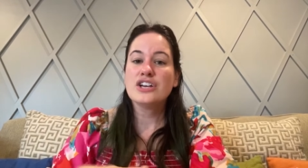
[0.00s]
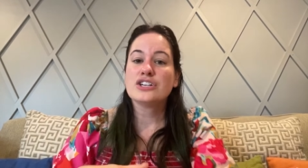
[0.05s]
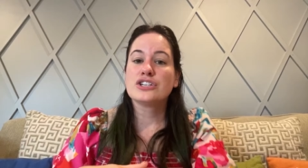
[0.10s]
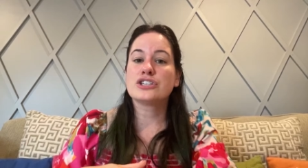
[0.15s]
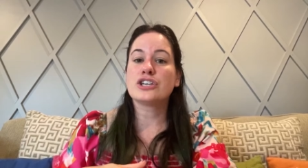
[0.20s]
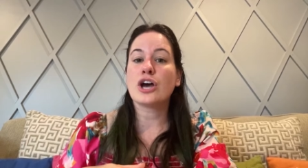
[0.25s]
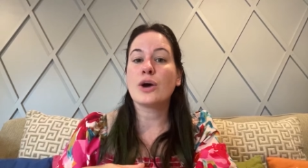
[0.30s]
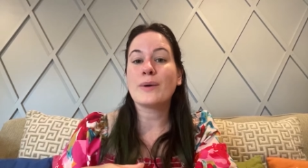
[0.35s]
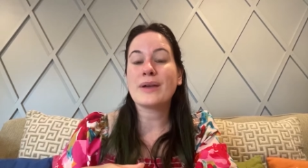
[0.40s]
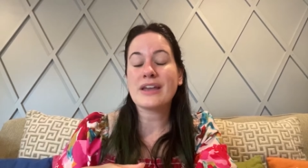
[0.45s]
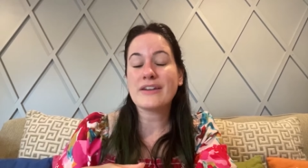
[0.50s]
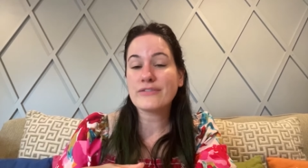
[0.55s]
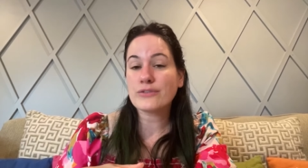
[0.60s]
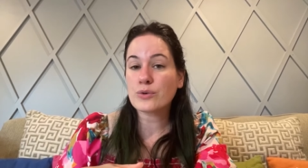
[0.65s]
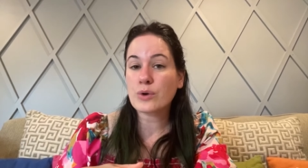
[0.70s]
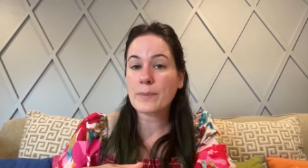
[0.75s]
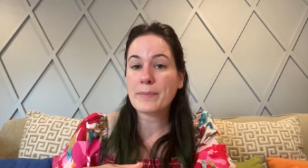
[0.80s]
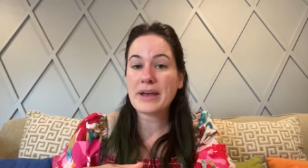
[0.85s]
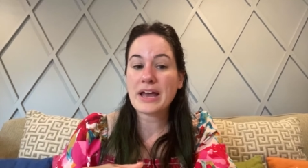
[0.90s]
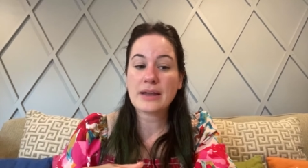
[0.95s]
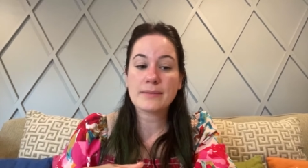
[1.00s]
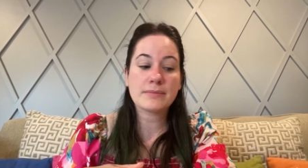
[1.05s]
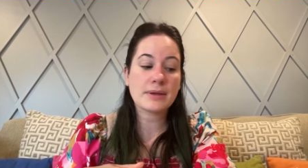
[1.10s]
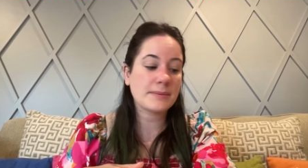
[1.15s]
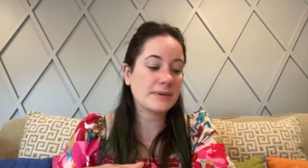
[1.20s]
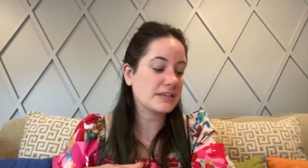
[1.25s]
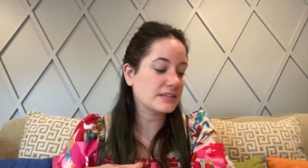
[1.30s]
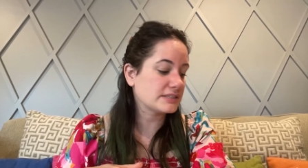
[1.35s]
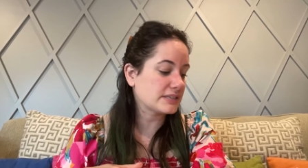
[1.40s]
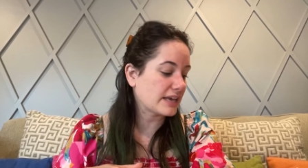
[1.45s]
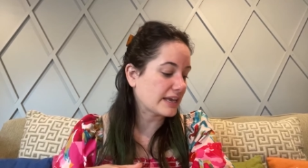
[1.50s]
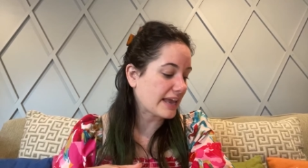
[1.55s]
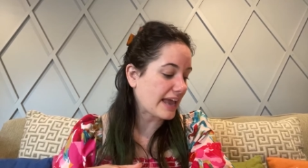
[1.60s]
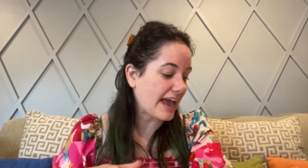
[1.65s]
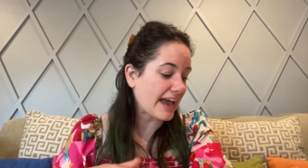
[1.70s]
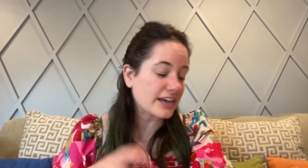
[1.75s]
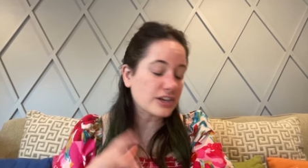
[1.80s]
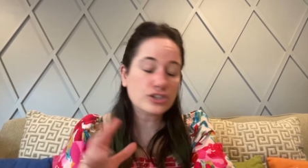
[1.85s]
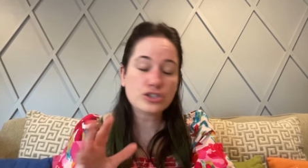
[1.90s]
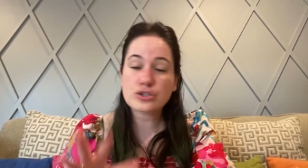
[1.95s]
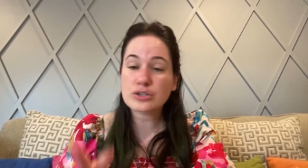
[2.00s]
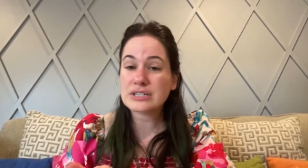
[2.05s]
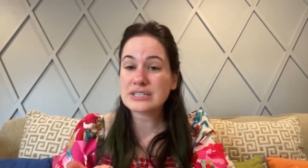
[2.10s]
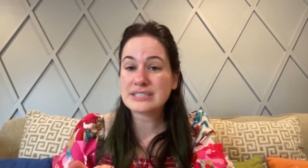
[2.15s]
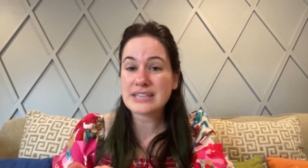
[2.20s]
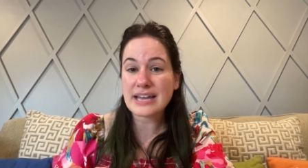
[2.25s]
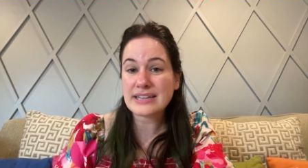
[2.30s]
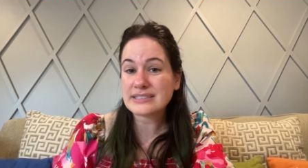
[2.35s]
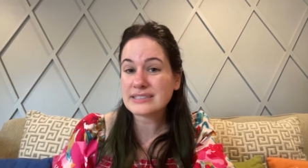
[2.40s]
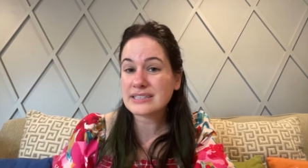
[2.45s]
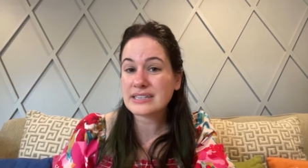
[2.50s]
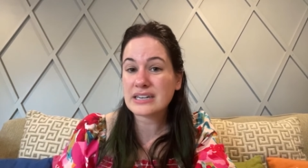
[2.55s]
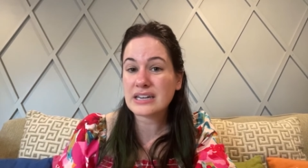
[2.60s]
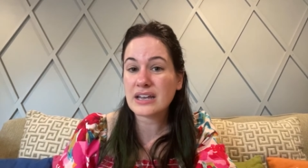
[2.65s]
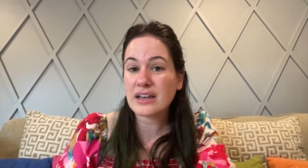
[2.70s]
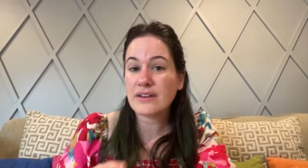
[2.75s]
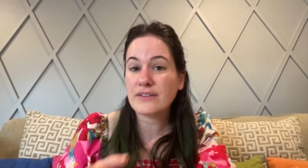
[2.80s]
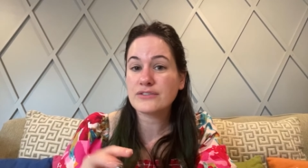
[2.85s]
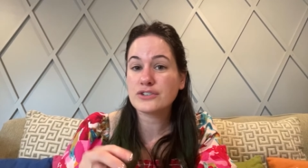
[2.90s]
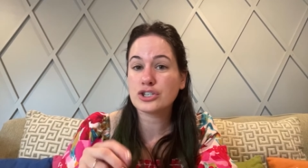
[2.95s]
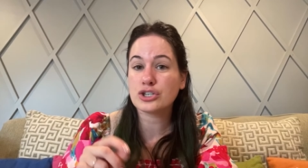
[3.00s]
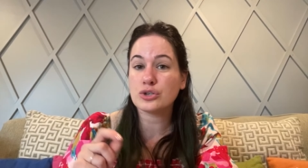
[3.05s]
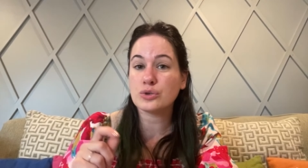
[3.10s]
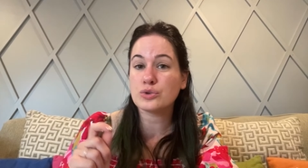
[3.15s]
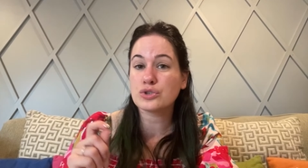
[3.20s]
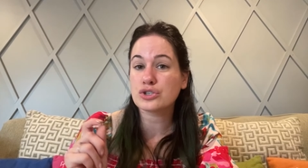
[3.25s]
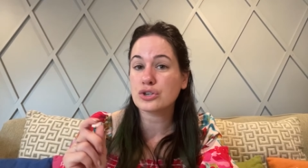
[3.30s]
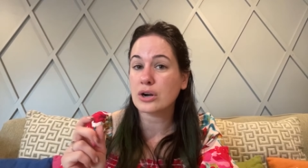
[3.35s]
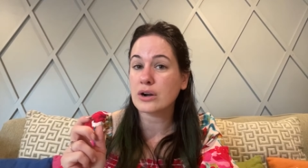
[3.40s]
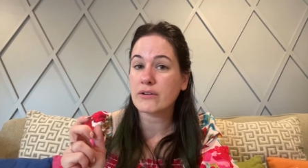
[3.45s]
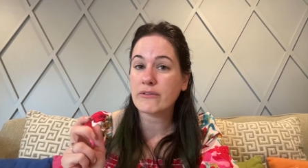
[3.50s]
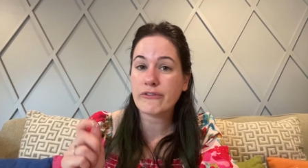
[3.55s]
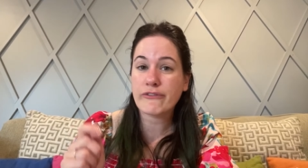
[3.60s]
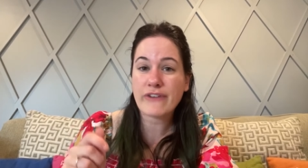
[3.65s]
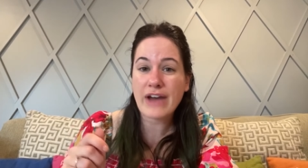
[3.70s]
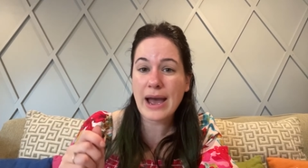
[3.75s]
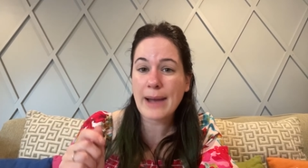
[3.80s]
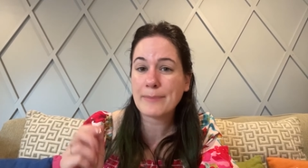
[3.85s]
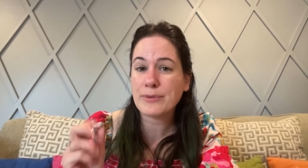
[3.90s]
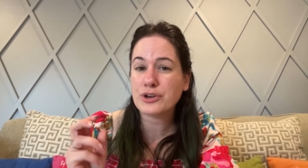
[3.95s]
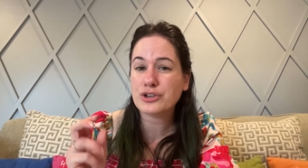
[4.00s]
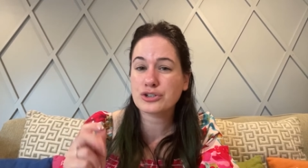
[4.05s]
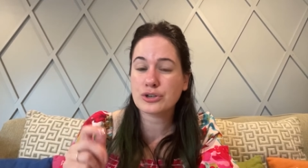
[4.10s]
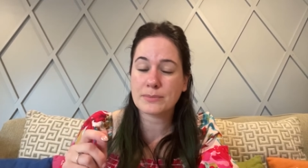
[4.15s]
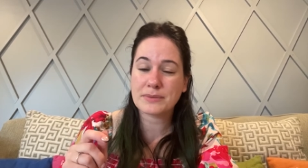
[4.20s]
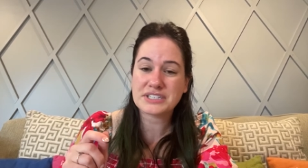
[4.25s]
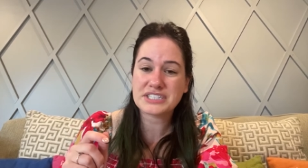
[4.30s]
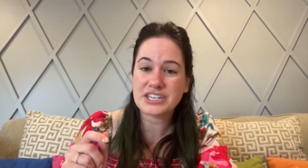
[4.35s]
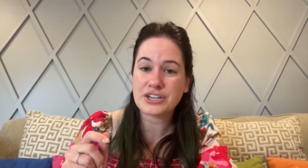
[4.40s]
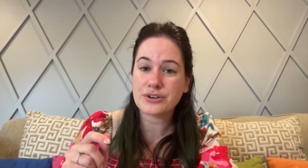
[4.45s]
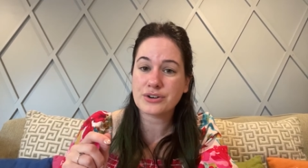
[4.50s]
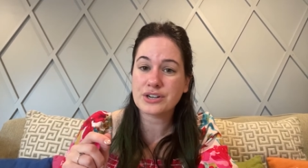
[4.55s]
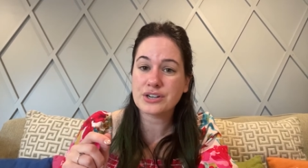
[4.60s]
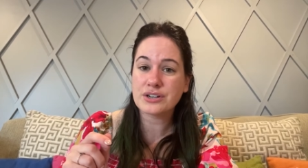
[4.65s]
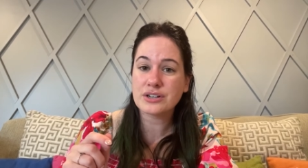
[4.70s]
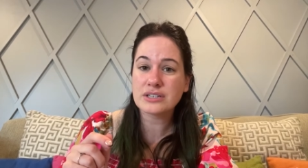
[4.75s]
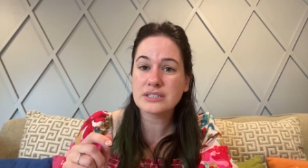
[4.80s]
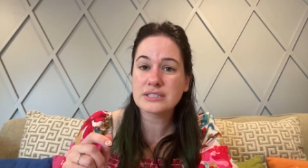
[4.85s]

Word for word: So if your pet maybe is like extra sensitive to certain fabrics or materials,